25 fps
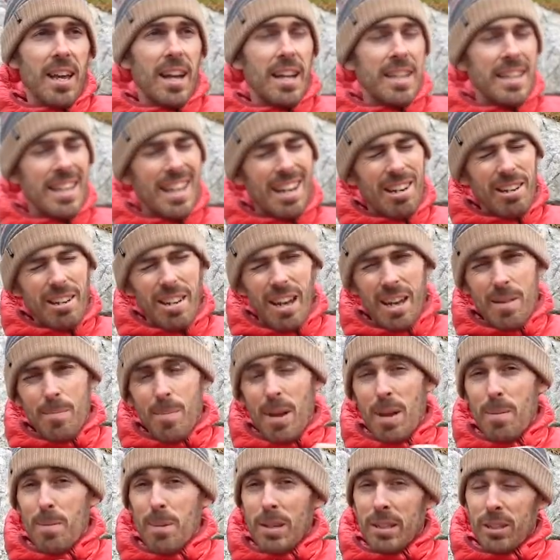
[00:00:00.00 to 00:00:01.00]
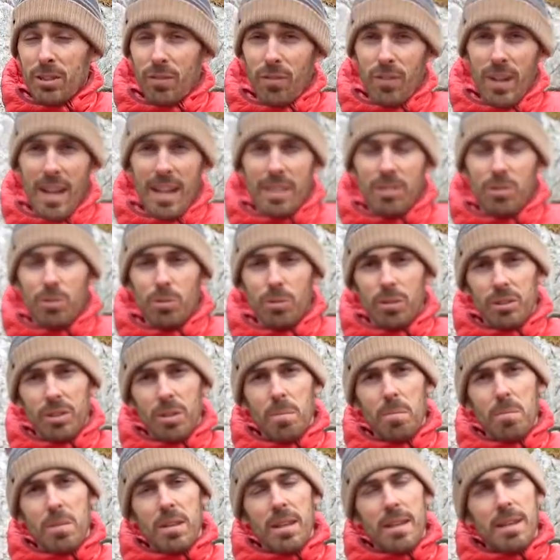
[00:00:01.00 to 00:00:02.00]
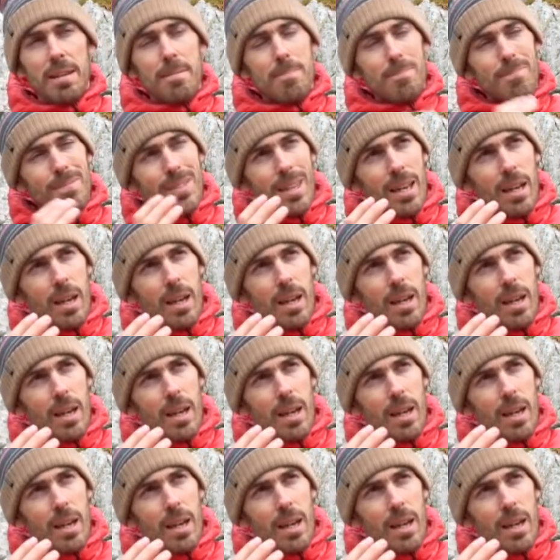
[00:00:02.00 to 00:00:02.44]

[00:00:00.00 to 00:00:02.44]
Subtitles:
and yeah, okay, maybe it's flat or something,